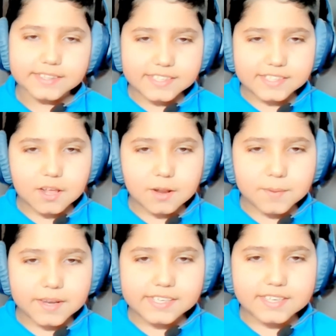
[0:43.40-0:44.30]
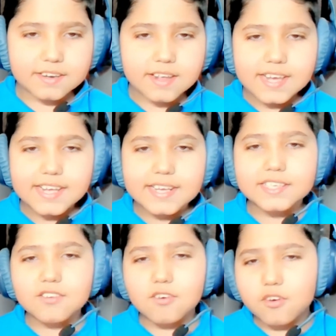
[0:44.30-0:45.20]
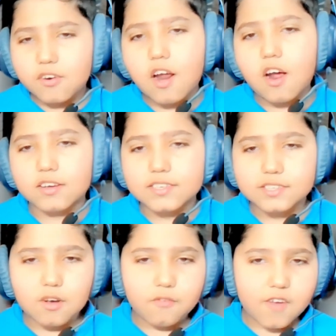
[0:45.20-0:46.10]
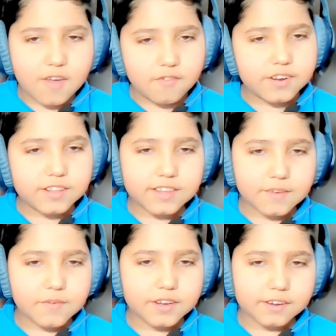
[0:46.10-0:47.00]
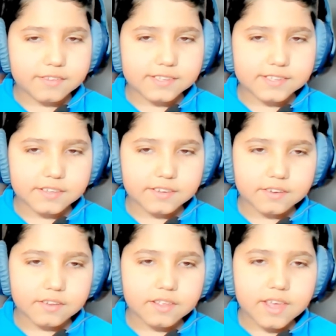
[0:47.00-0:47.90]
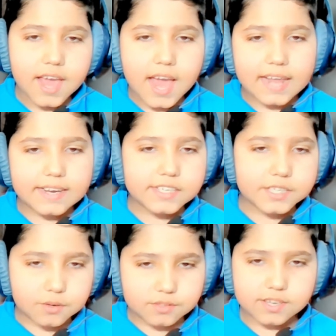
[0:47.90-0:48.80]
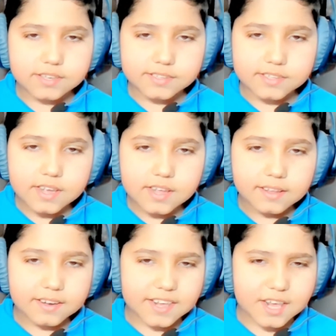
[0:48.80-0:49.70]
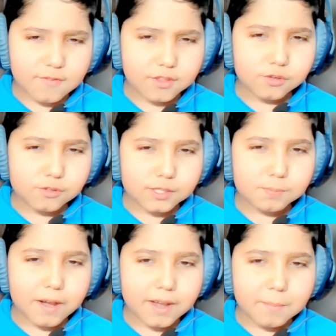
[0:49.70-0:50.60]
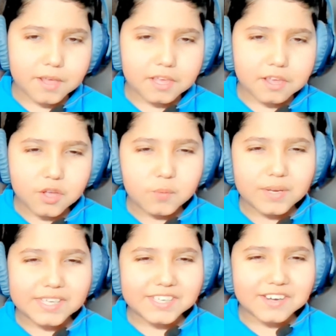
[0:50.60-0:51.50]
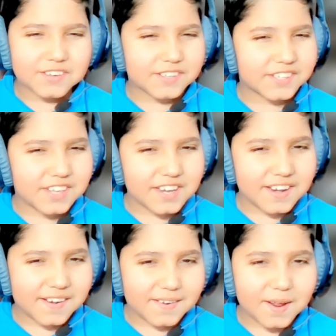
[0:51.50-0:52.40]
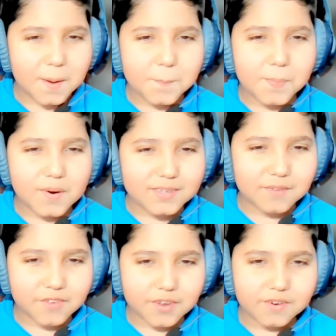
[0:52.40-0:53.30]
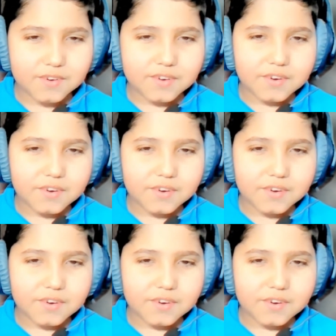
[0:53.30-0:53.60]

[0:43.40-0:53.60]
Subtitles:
This culmination is the crux of everything we did this year. And it shows us that even through this pandemic, we stayed resilient and persevered.